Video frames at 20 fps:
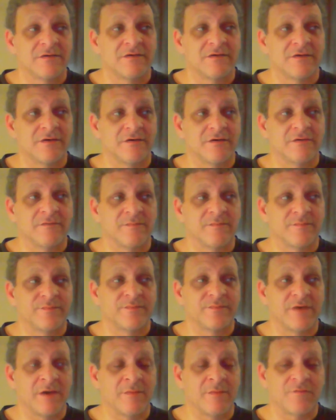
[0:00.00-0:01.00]

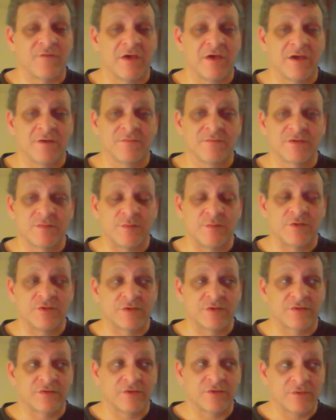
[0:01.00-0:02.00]
I'm a fan of his
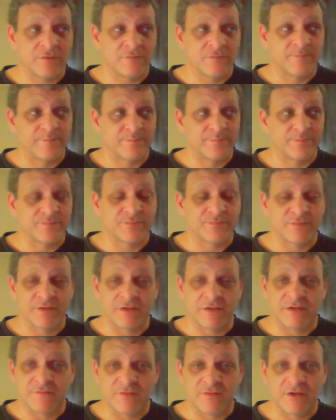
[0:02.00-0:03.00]
music, though.
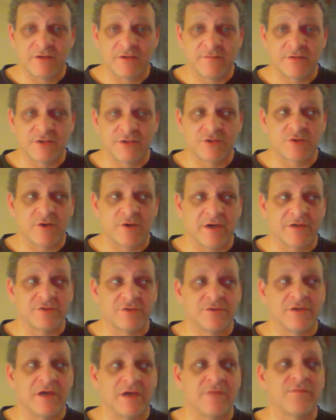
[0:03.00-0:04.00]
And if any of these tracks
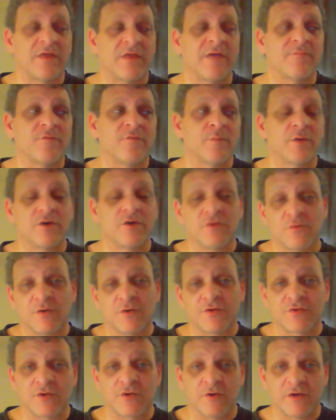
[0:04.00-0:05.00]
you're not that familiar
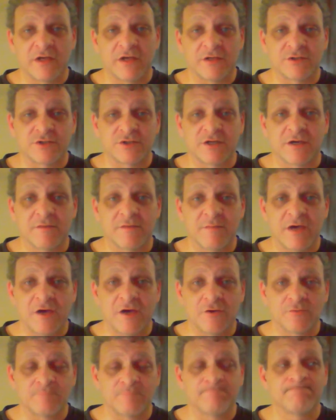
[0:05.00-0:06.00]
with, go ahead and check them
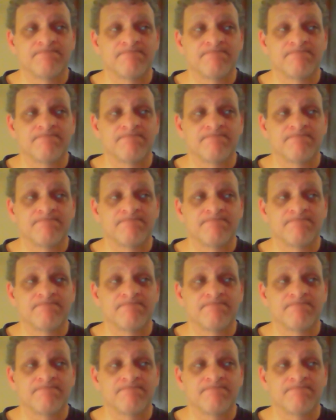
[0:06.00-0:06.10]
out.